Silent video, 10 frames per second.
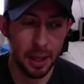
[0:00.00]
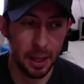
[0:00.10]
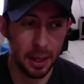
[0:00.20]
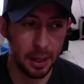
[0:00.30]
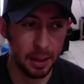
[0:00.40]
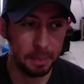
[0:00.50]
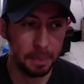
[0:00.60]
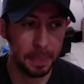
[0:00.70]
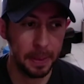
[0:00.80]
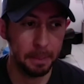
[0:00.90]
Right. Uh,
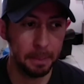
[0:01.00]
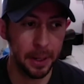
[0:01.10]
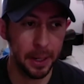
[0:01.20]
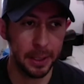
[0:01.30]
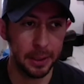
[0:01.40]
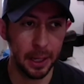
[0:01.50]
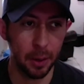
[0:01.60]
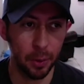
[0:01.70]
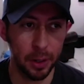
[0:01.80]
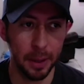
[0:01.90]
but you know,
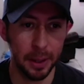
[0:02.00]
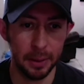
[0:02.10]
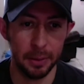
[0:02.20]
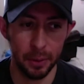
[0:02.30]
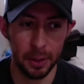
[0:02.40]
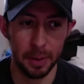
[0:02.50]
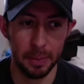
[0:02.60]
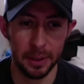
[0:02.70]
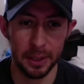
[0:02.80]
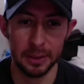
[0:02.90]
one of my one of my
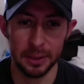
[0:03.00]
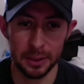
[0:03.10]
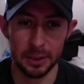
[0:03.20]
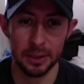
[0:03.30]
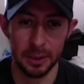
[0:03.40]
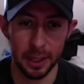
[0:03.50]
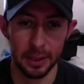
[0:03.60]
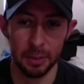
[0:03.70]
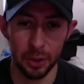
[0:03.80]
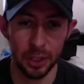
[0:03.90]
big things is just that community